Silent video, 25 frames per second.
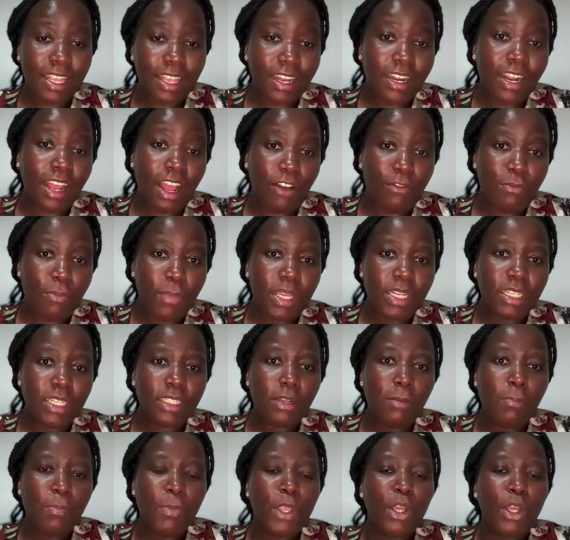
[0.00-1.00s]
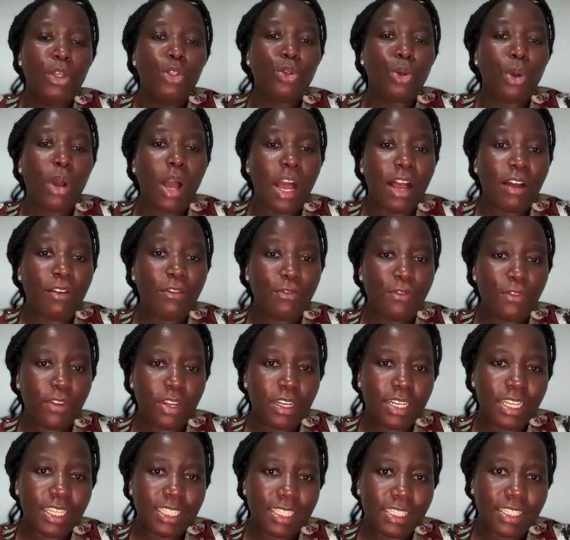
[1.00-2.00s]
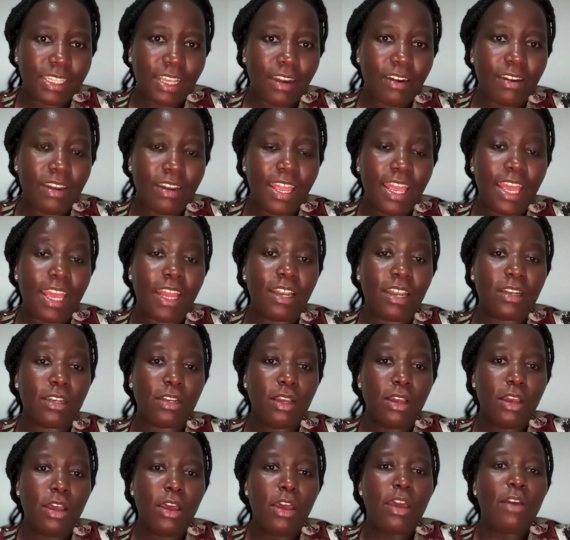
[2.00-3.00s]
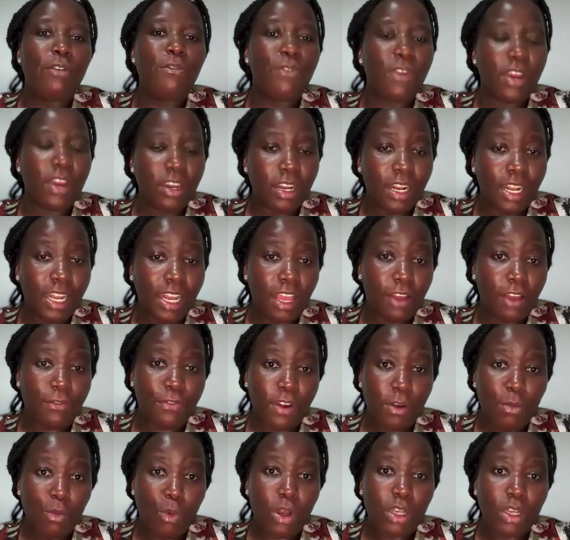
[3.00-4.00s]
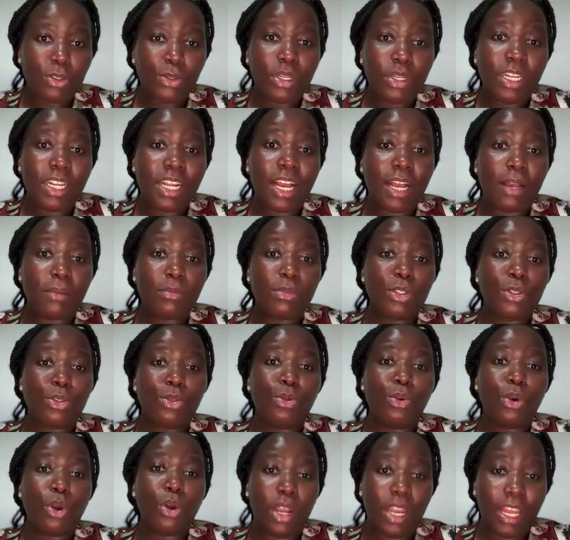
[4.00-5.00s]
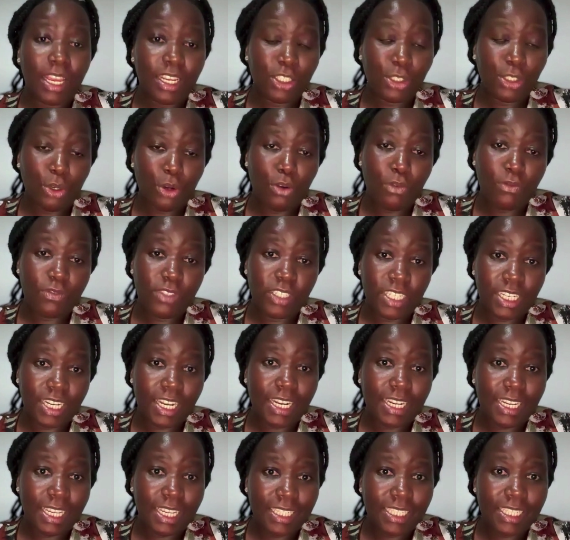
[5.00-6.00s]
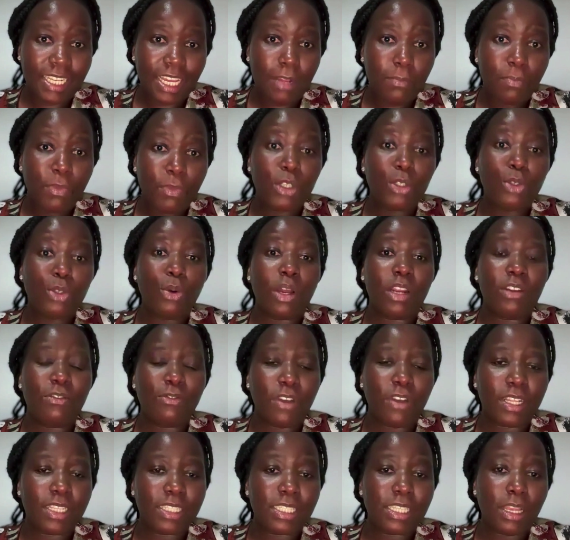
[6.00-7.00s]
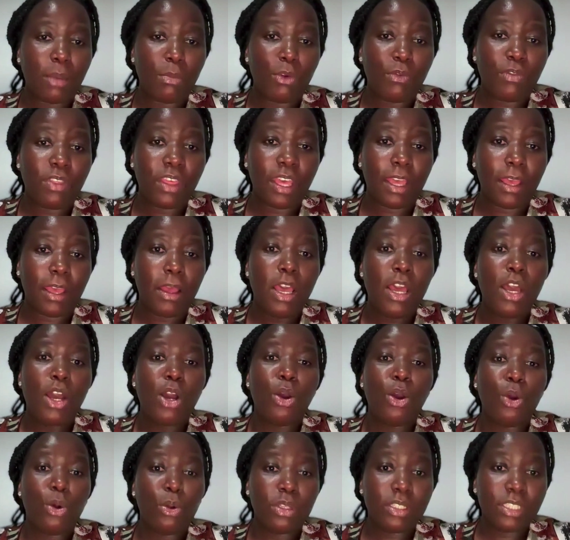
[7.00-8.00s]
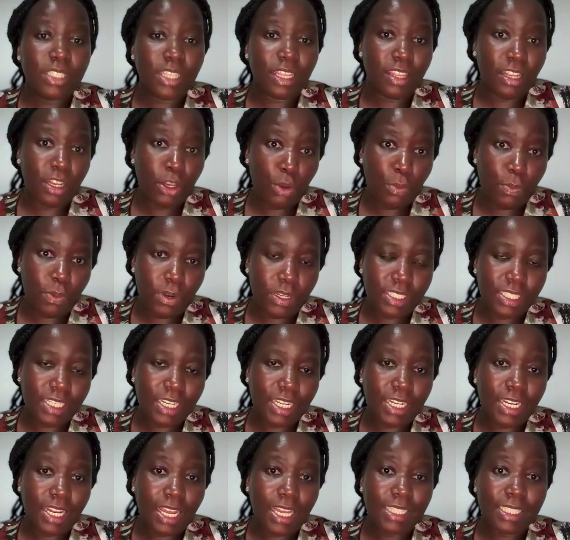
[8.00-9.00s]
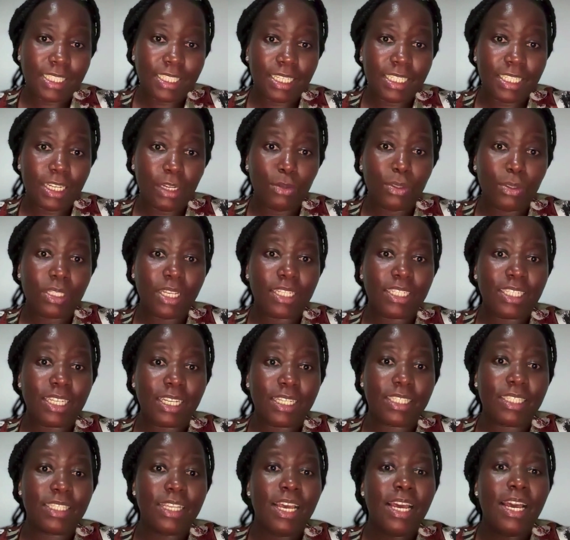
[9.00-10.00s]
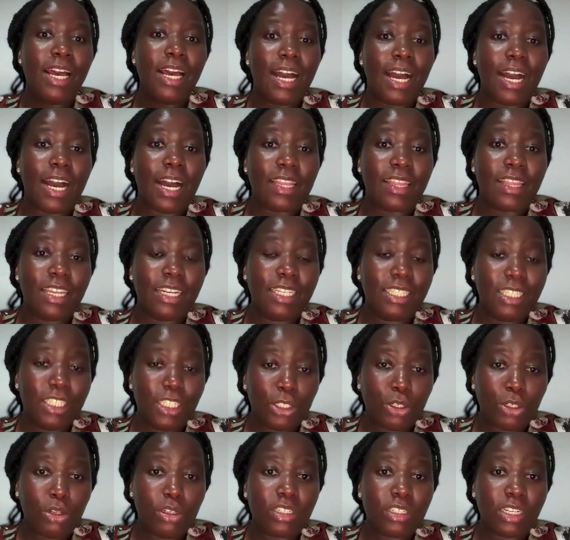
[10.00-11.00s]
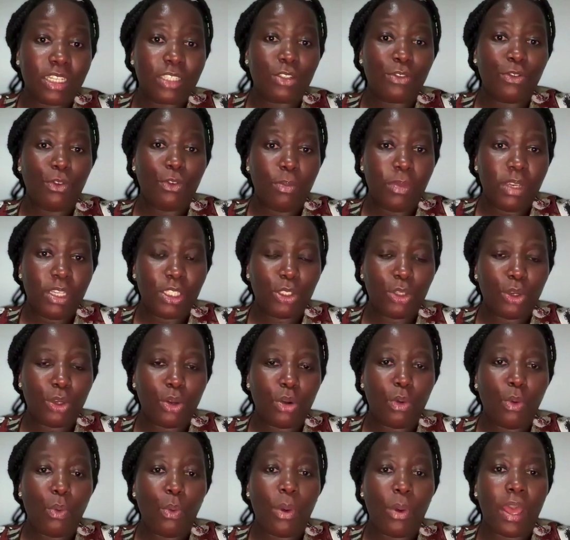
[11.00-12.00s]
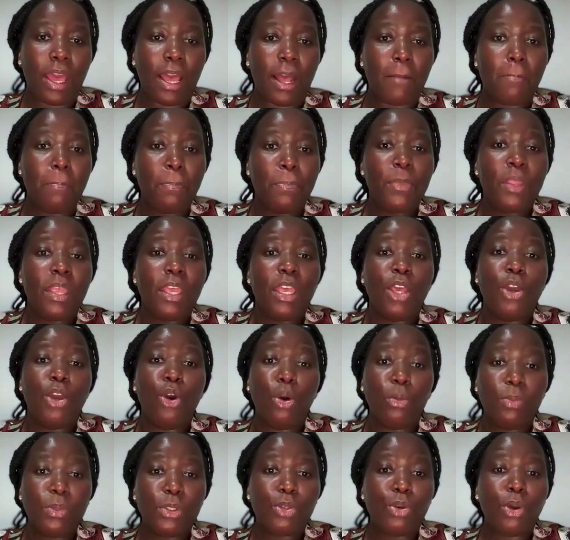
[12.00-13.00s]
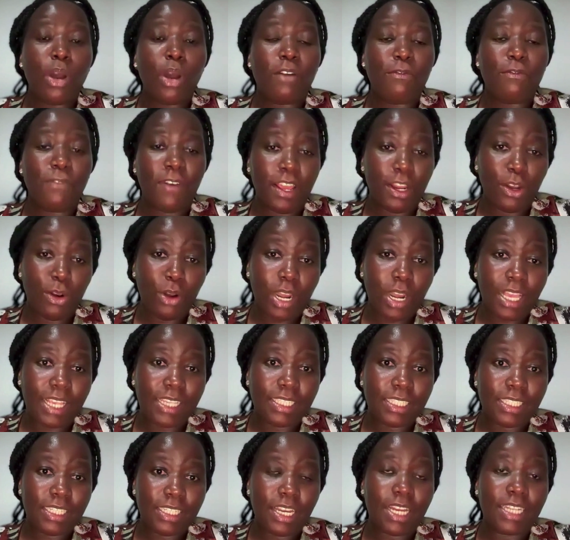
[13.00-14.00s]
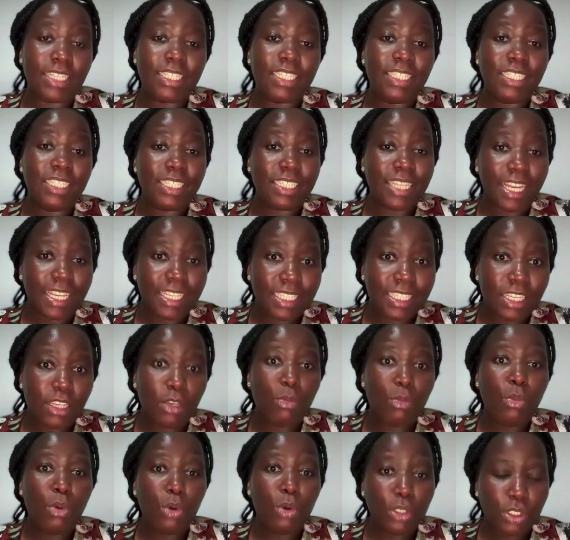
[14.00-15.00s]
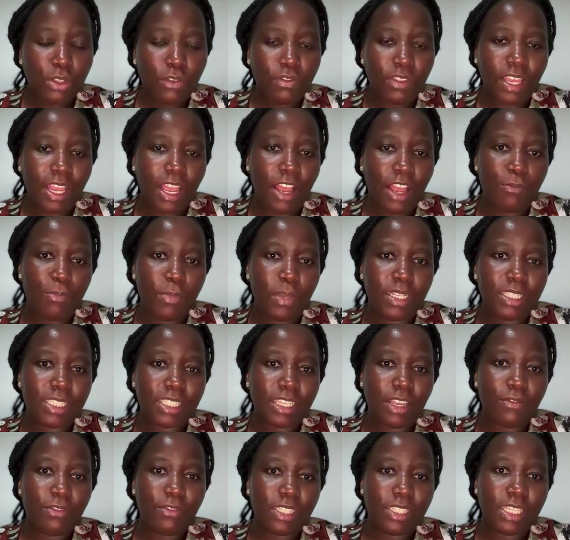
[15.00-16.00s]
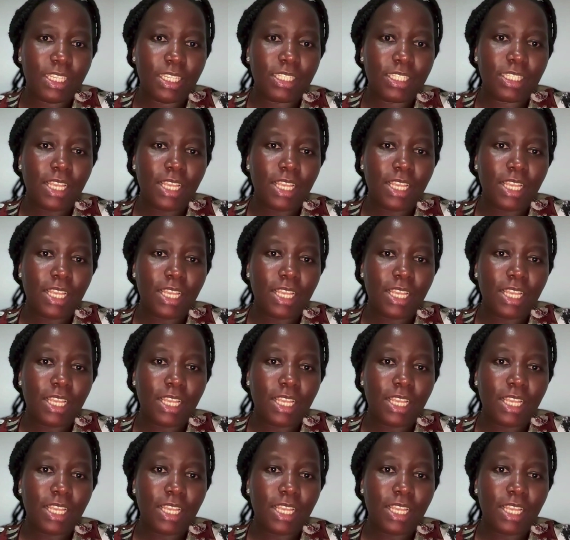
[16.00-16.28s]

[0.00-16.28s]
government to have necessary and very clear frameworks when it comes to collection of gender data to advance some of the goals that the new president has set out, such as the digital transformation, where he hopes to have finalized digitizing most of the government services